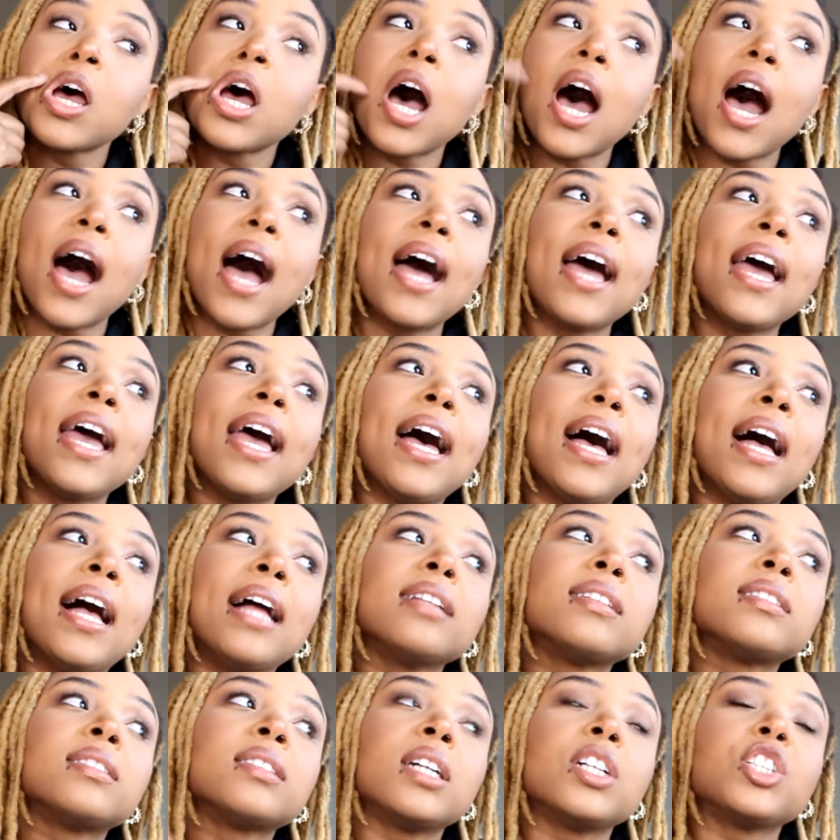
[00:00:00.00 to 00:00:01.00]
I
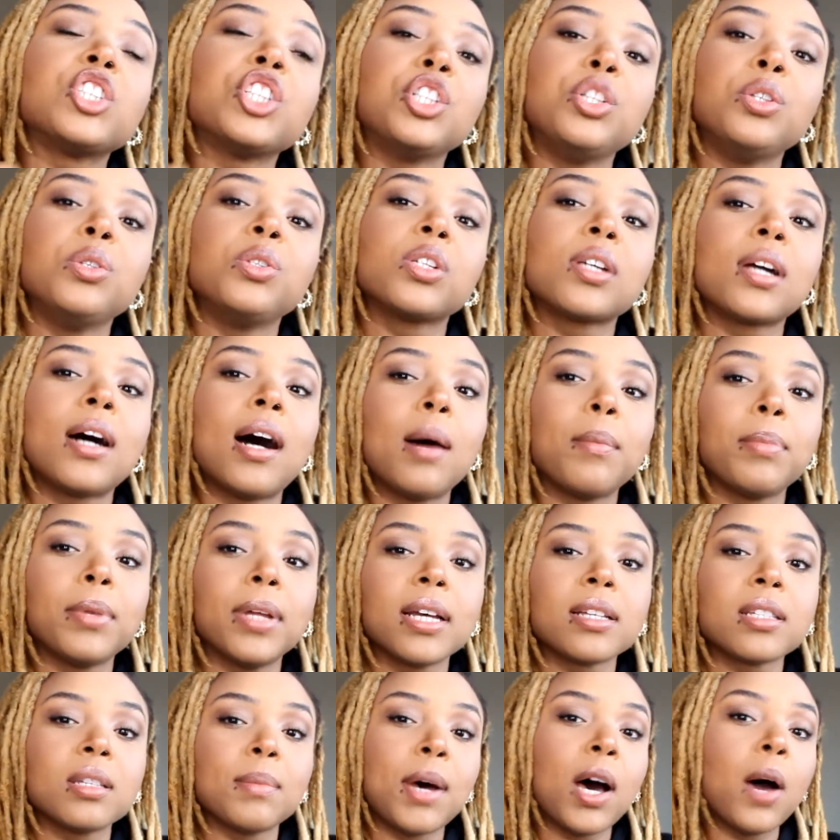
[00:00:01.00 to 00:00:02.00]
had such a huge
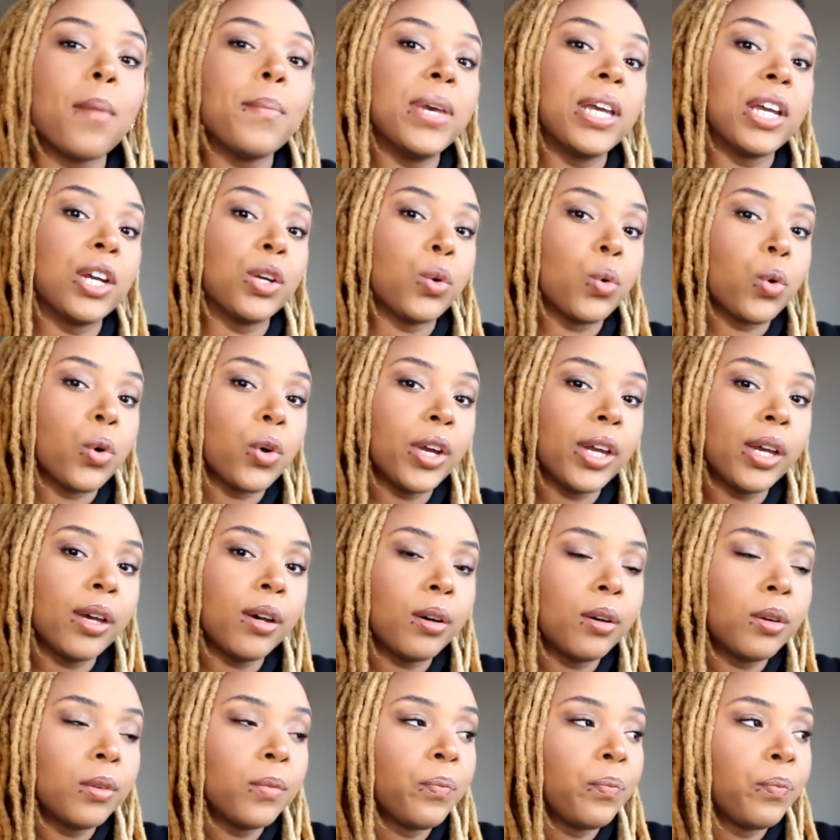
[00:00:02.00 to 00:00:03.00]
complex about being an
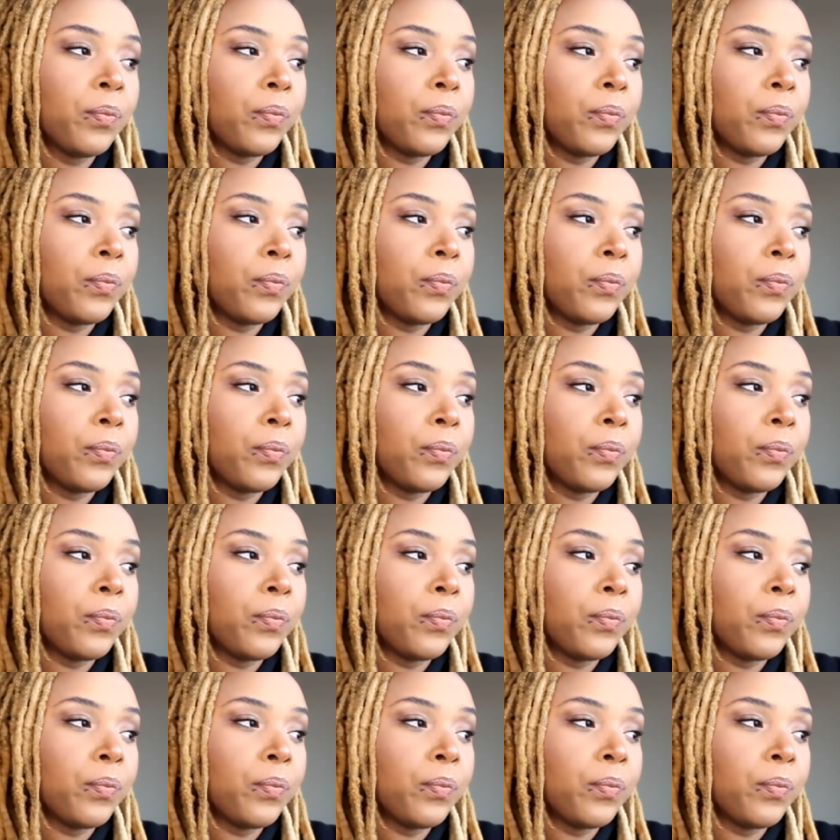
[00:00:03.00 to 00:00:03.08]
Oreo.